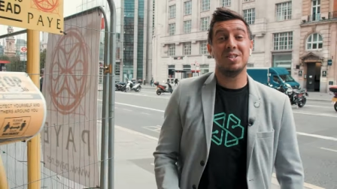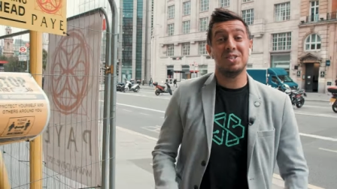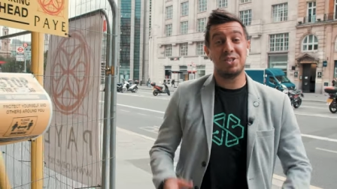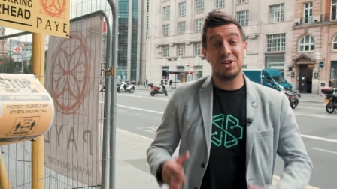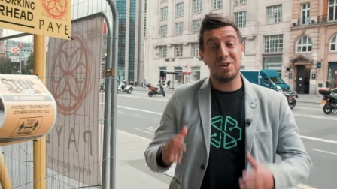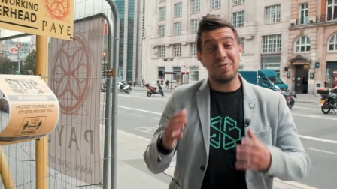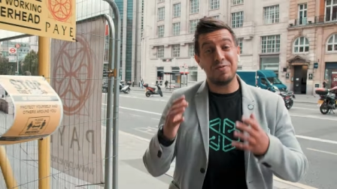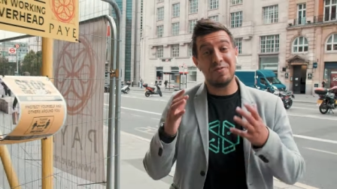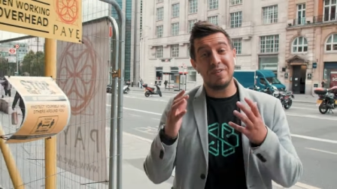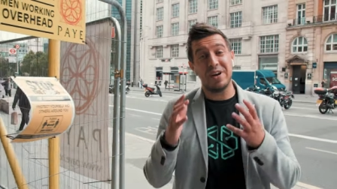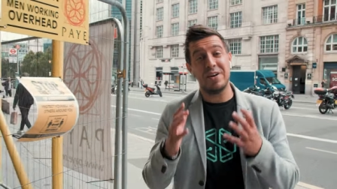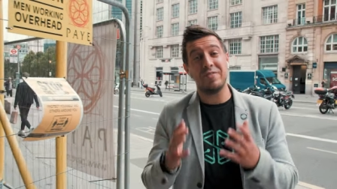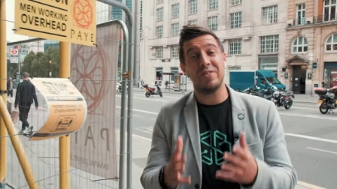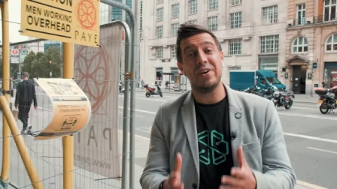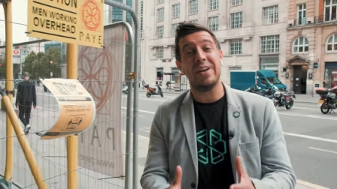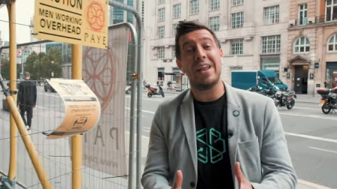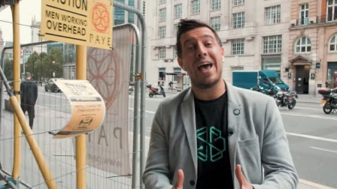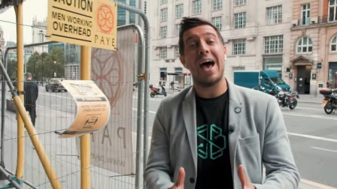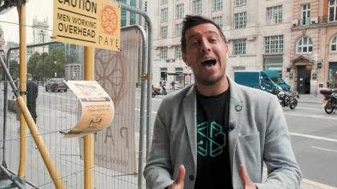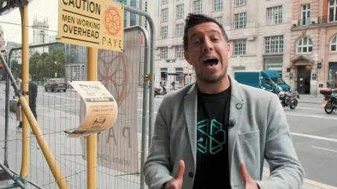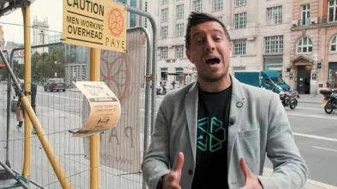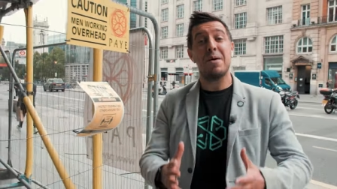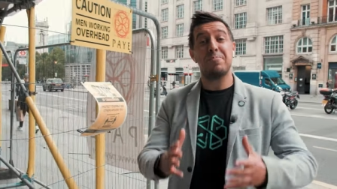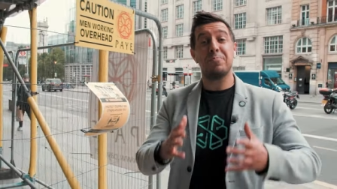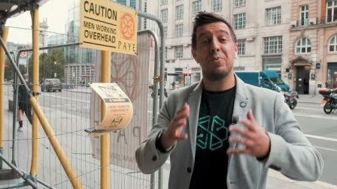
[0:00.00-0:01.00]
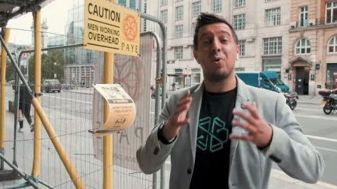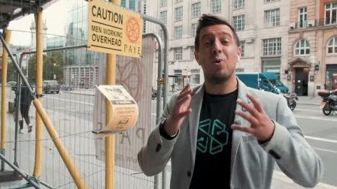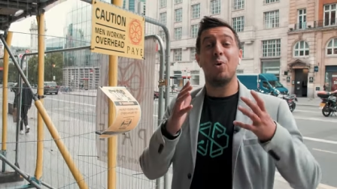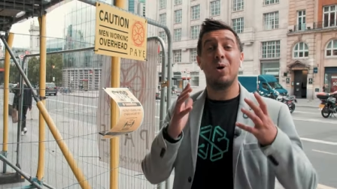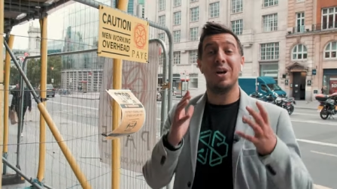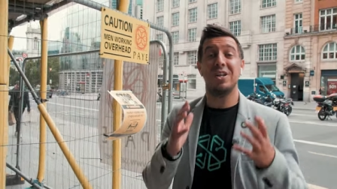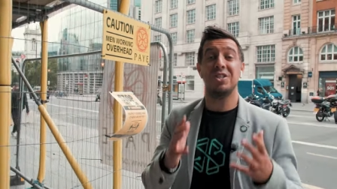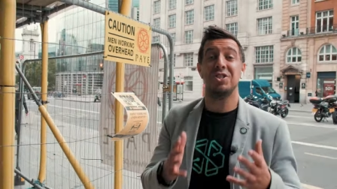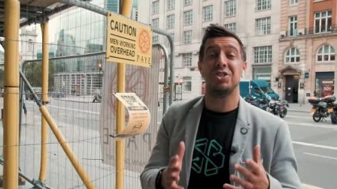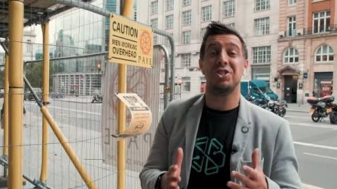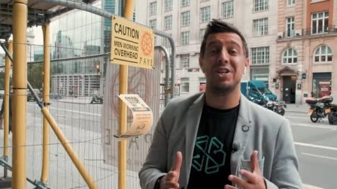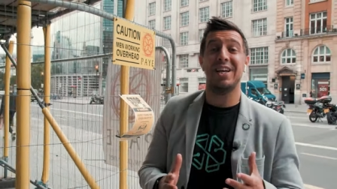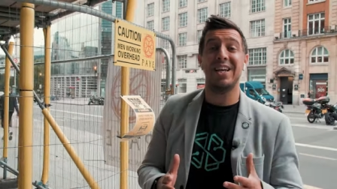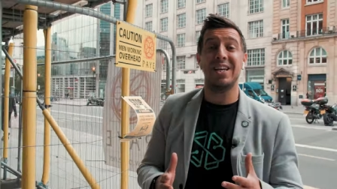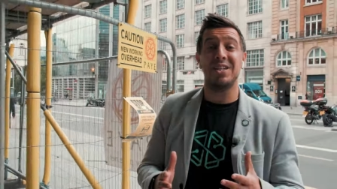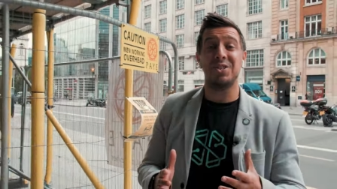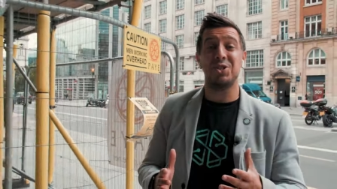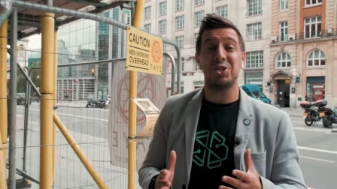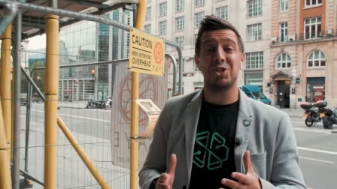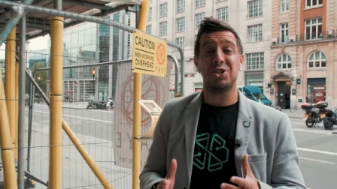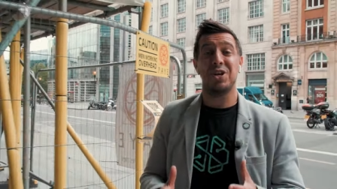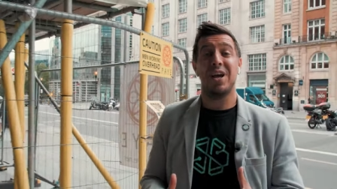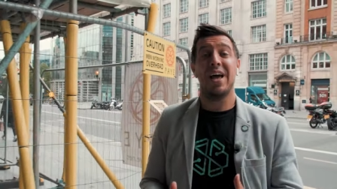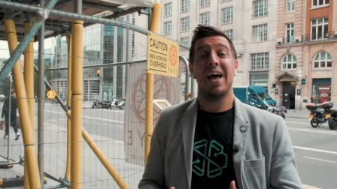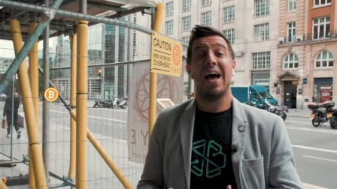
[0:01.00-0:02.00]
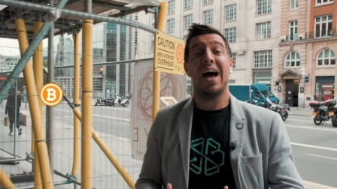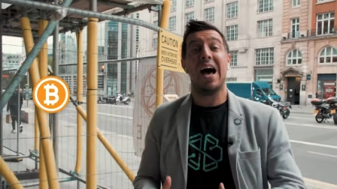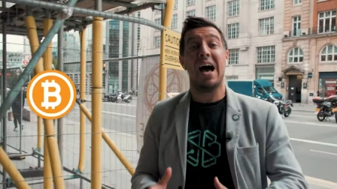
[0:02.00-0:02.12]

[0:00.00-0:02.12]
does your favorite app or exchange